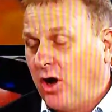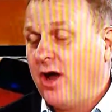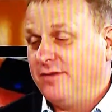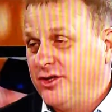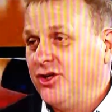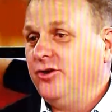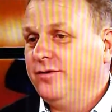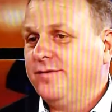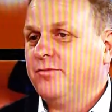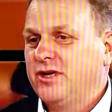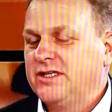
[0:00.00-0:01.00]
overdue for
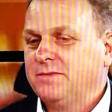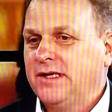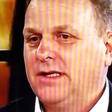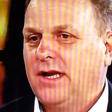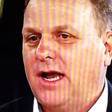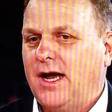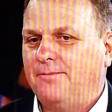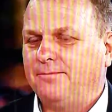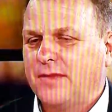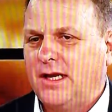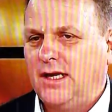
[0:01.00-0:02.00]
Brisbane.
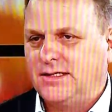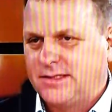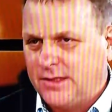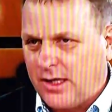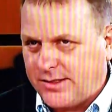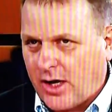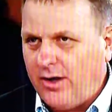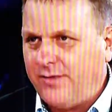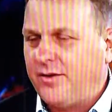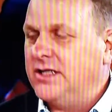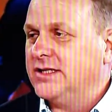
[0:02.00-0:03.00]
It's only
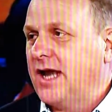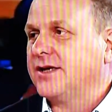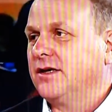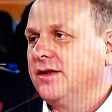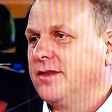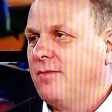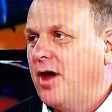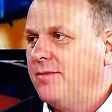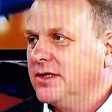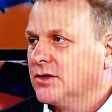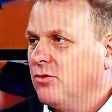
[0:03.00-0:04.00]
for international at the
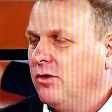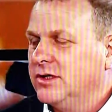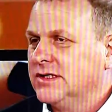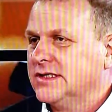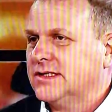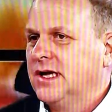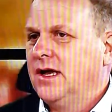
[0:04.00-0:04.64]
moment. Qantas,